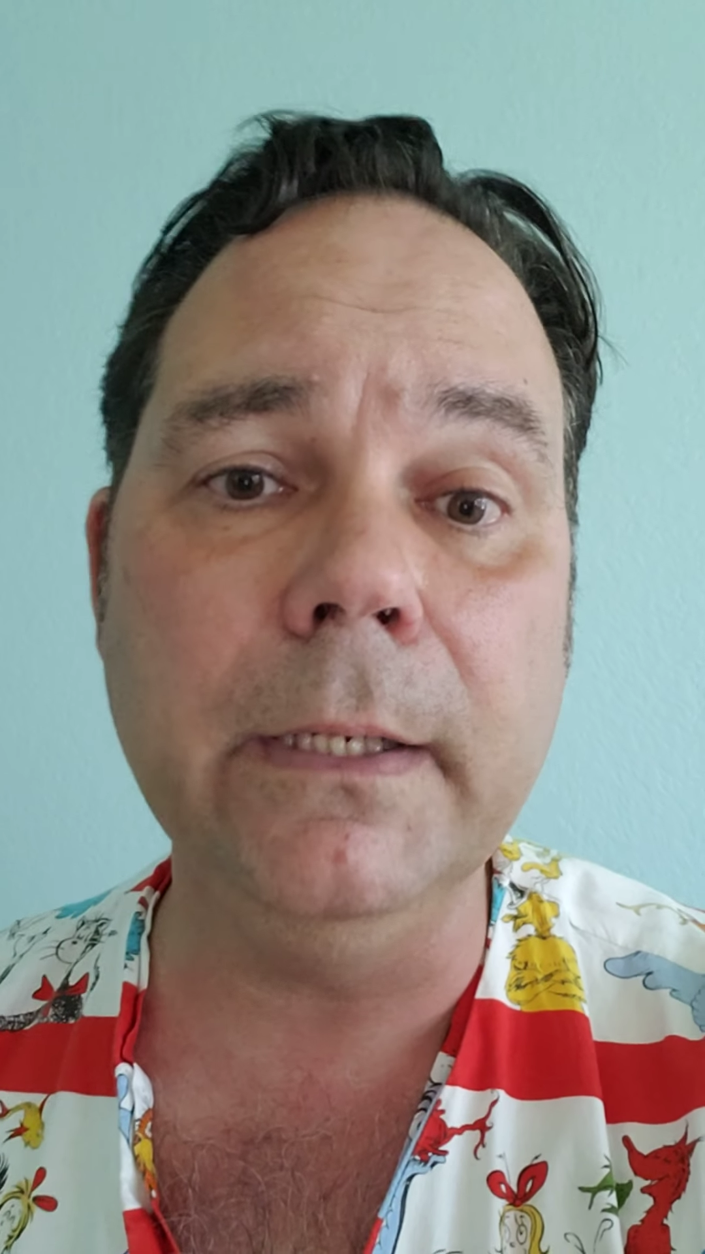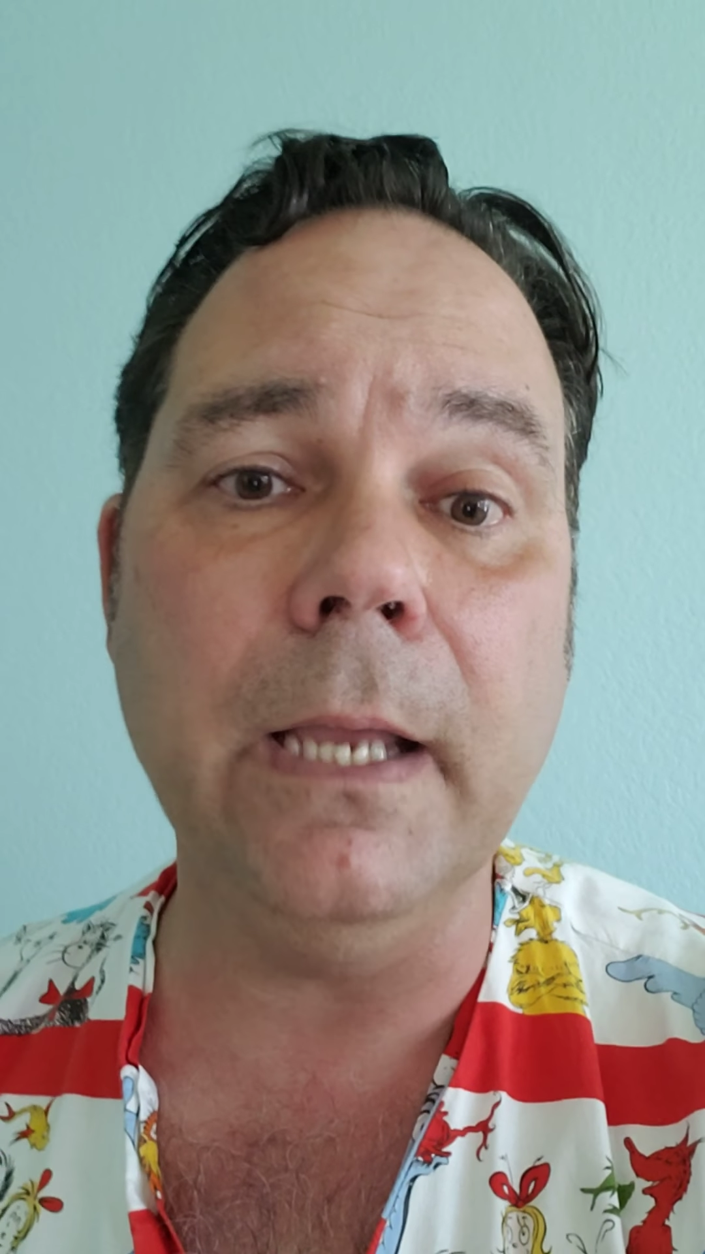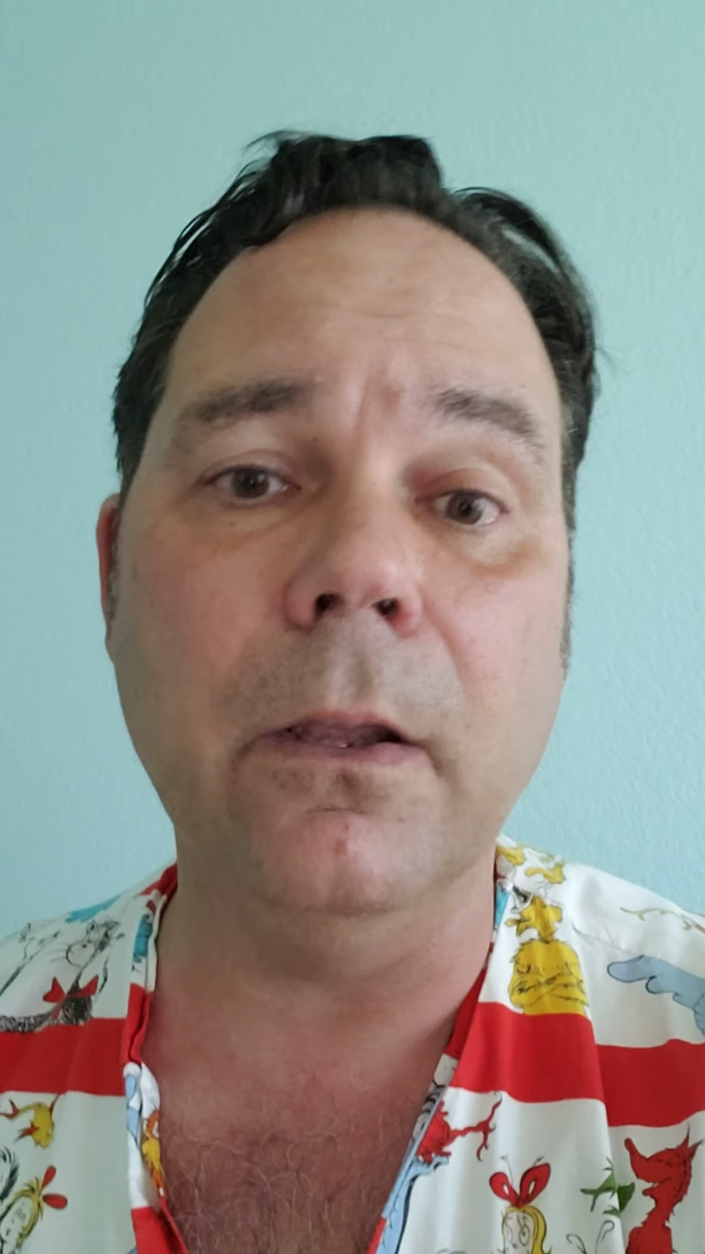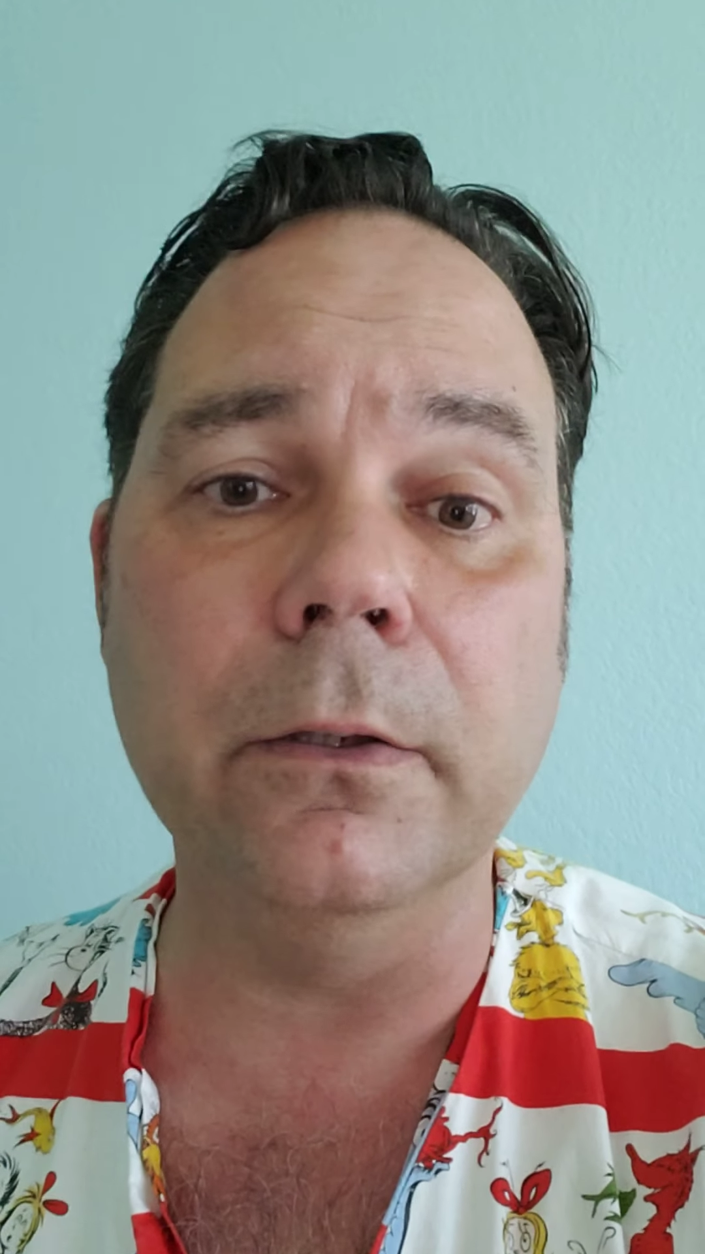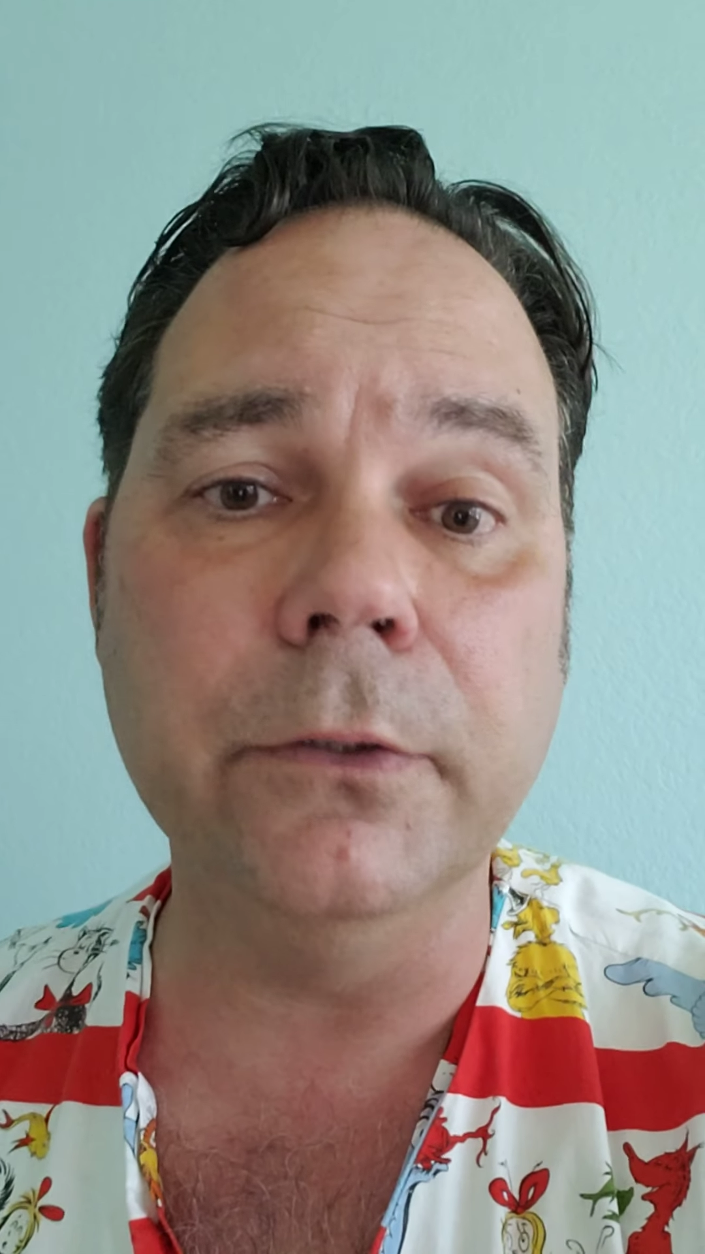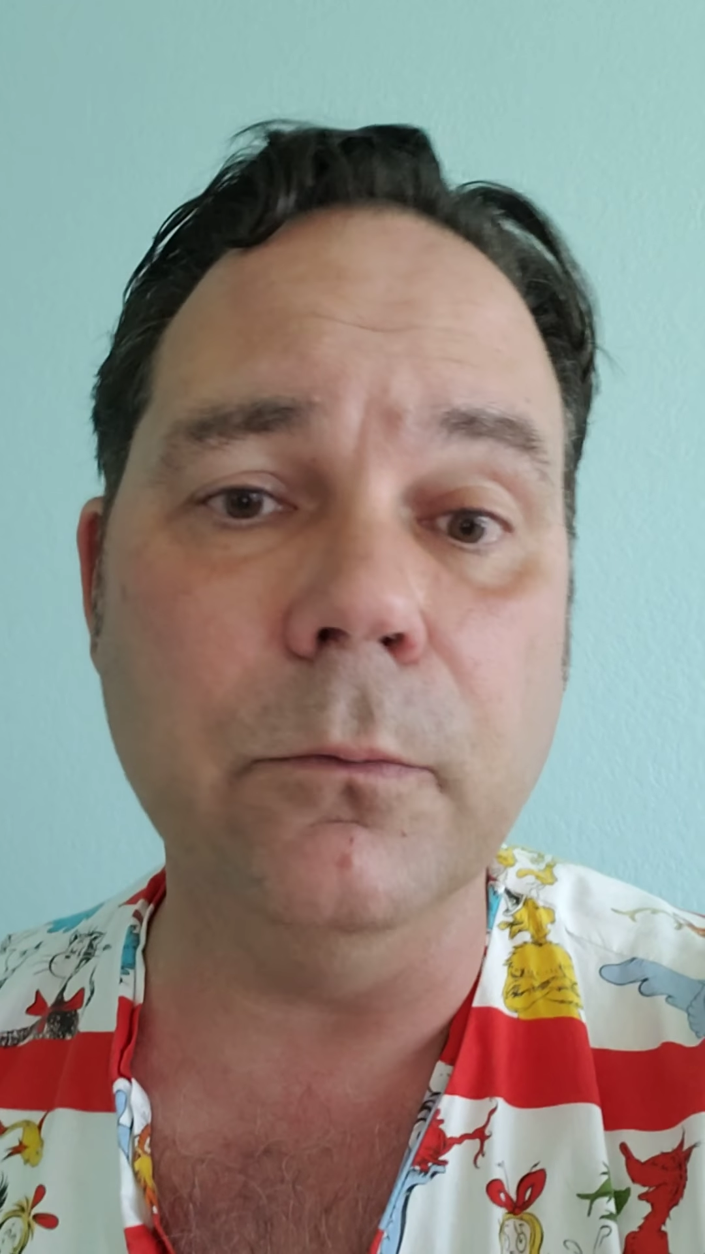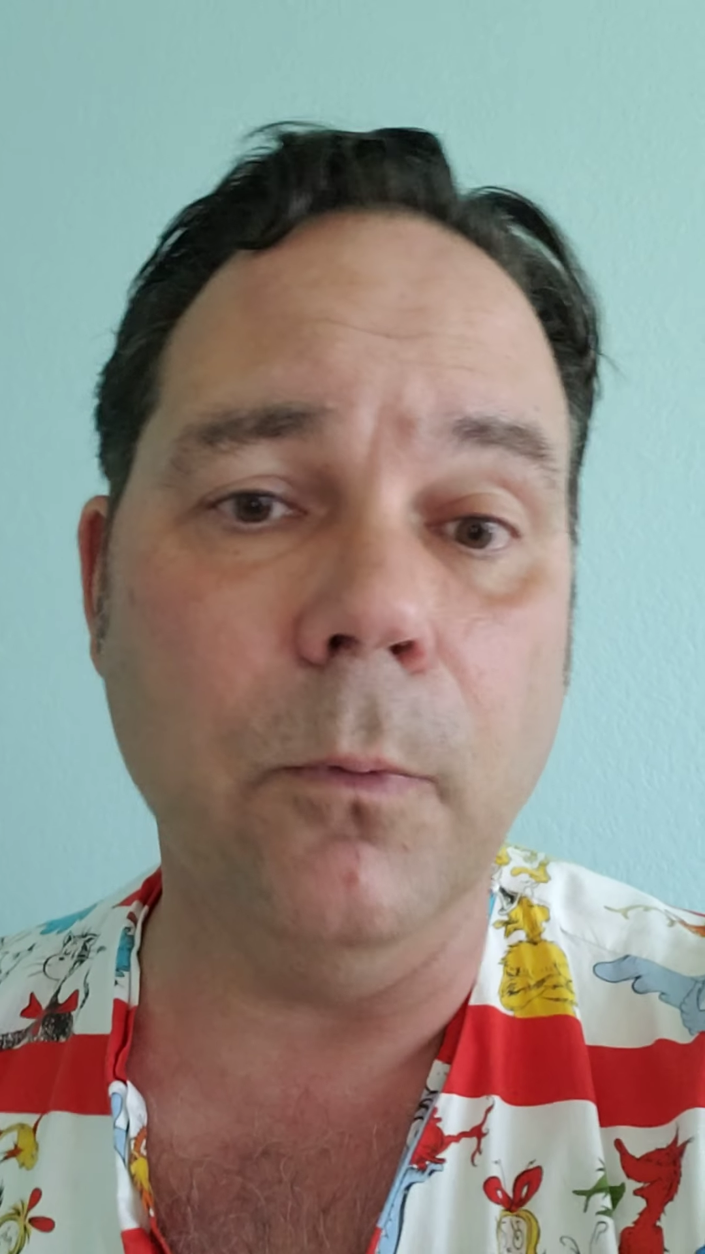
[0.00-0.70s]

tells you